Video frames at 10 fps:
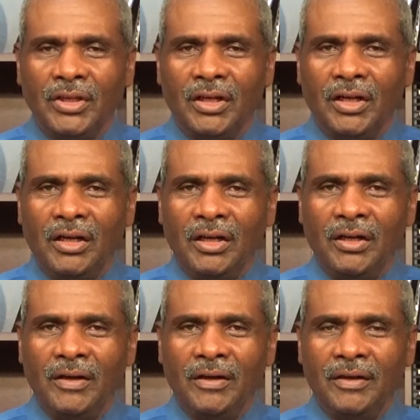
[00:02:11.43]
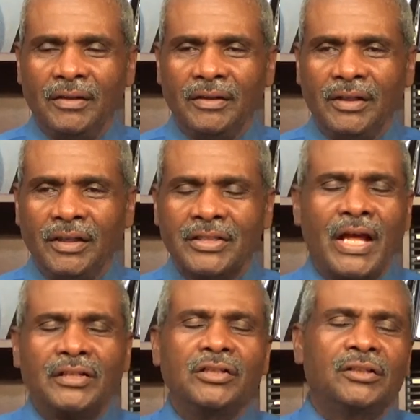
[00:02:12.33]
uh, it's
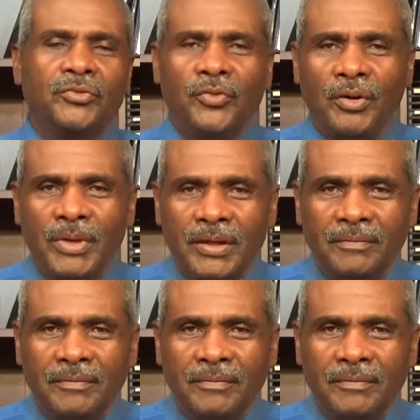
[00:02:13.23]
not good for me.